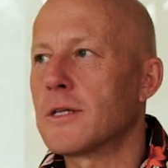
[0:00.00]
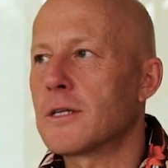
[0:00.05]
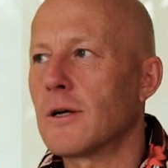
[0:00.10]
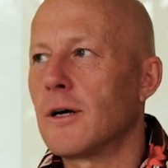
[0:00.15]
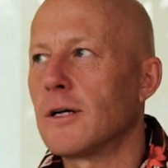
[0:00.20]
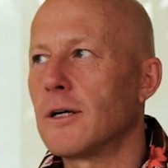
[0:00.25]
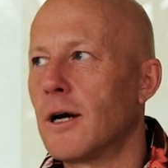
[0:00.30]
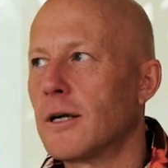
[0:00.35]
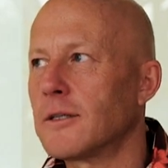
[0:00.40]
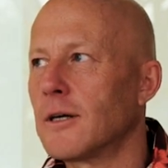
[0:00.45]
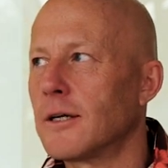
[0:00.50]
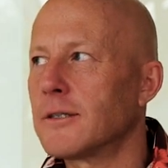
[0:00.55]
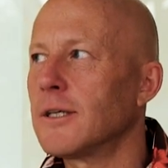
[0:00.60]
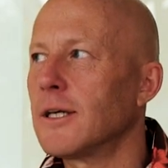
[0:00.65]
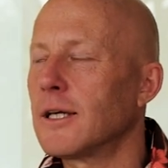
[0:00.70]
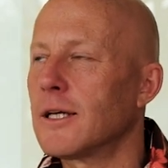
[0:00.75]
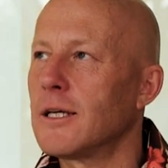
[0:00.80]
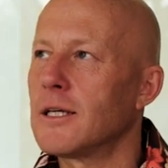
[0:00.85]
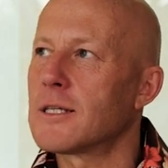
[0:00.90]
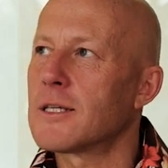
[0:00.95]
So I, I
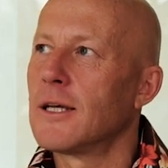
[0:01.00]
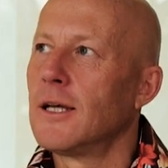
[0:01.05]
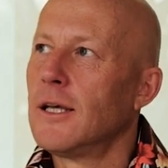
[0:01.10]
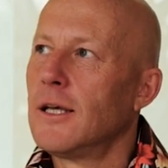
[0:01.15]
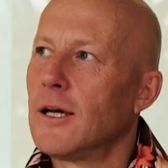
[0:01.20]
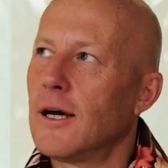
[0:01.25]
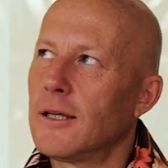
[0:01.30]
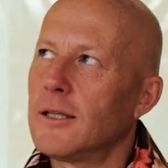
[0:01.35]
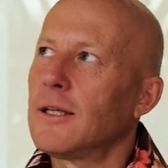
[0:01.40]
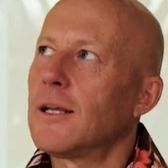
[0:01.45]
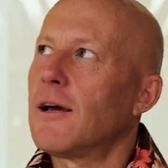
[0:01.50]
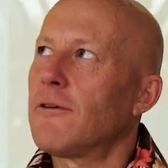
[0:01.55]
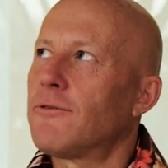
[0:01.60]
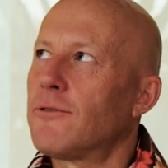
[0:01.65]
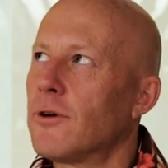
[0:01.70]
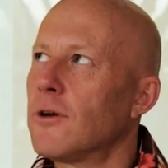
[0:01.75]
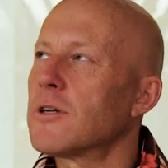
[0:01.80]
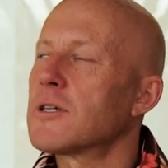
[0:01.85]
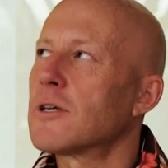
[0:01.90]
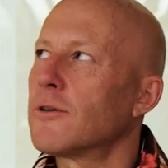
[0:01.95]
think it's I think that
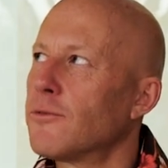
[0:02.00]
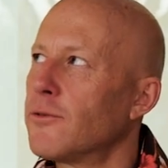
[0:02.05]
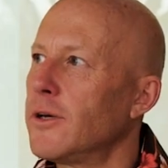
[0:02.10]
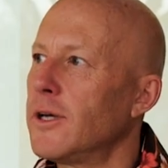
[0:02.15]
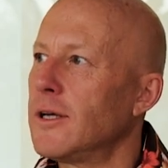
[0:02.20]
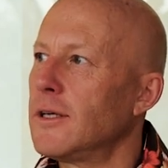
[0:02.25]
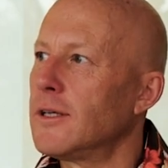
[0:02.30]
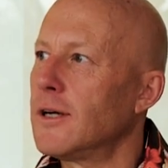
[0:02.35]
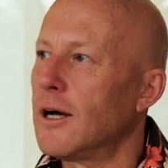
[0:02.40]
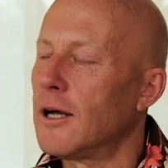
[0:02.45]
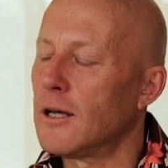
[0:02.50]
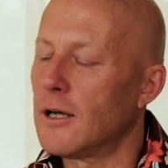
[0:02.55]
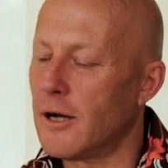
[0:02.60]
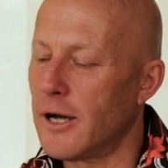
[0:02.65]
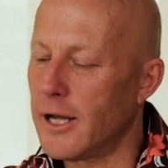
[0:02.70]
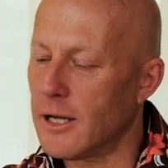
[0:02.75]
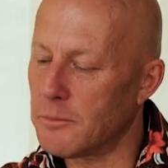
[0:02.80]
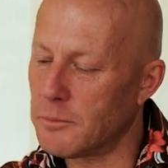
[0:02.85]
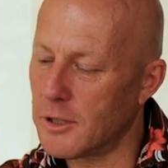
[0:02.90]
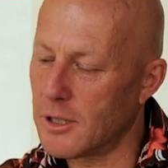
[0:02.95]
philosophy I
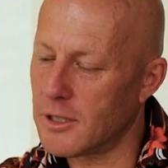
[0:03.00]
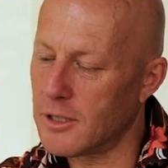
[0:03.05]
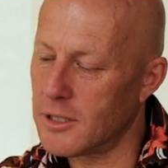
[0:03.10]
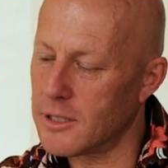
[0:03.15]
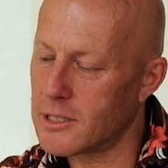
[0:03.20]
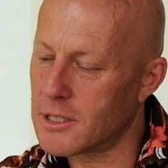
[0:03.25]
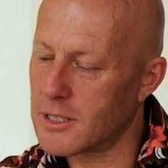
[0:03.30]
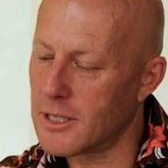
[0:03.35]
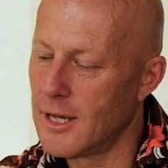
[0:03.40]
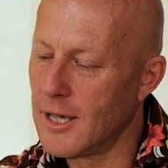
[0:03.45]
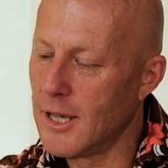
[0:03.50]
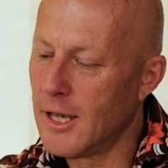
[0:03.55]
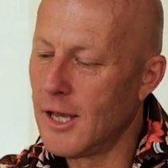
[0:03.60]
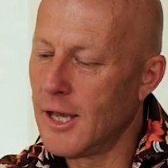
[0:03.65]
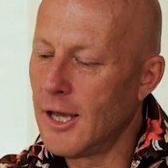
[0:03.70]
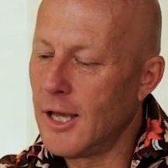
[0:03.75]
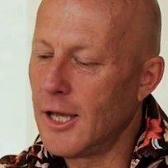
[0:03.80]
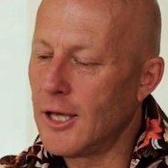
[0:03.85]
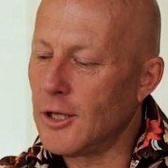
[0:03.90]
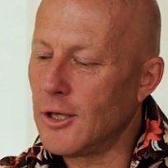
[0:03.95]
like because
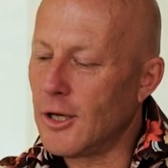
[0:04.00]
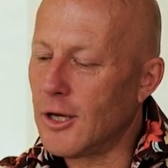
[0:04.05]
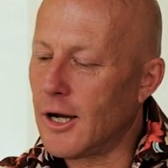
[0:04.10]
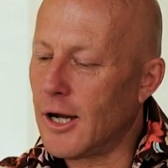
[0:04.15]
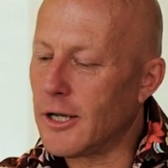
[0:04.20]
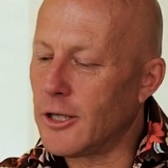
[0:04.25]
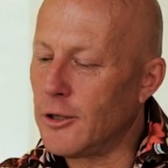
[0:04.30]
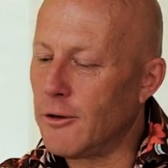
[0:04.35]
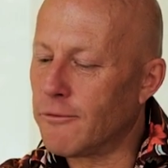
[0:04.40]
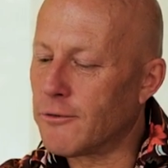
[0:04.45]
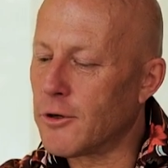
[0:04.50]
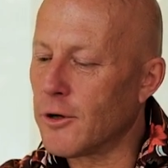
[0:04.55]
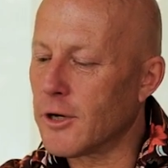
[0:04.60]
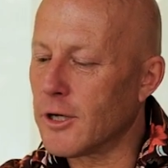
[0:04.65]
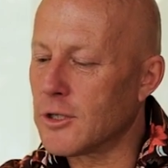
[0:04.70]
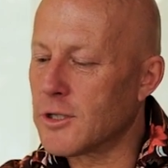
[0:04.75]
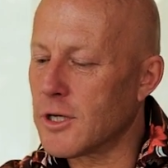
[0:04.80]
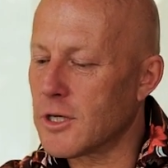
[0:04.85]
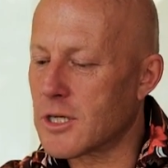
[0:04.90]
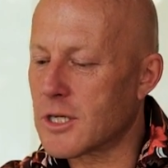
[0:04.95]
you've got
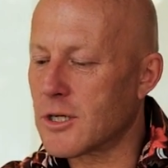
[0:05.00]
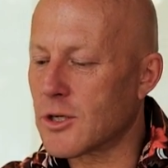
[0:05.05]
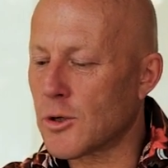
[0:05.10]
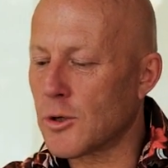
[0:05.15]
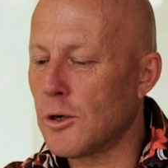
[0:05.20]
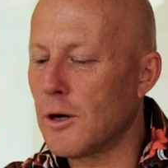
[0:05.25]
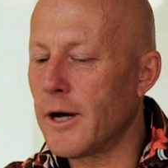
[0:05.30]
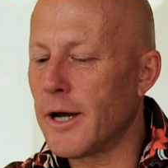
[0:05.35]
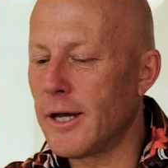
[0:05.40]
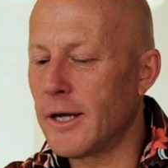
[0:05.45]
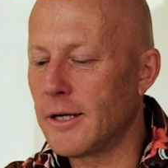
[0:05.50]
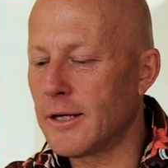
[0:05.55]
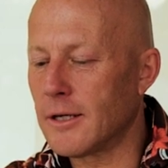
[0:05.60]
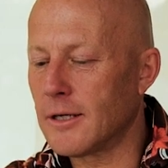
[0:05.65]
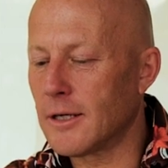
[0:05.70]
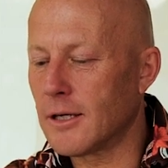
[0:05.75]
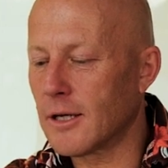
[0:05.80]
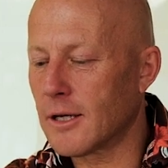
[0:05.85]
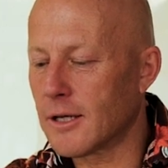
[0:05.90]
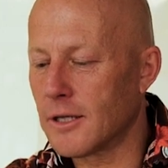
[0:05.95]
to just try
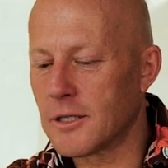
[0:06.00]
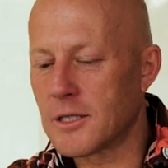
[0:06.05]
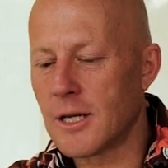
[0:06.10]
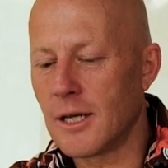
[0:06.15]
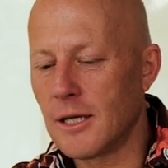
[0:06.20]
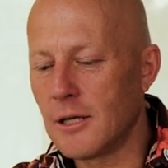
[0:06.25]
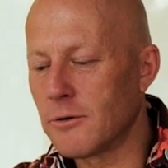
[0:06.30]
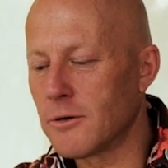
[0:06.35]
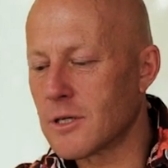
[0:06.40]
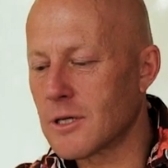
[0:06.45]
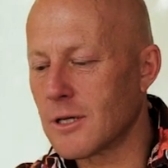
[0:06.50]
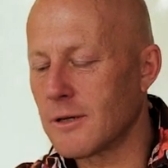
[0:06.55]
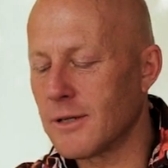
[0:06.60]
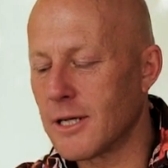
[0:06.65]
and continuous.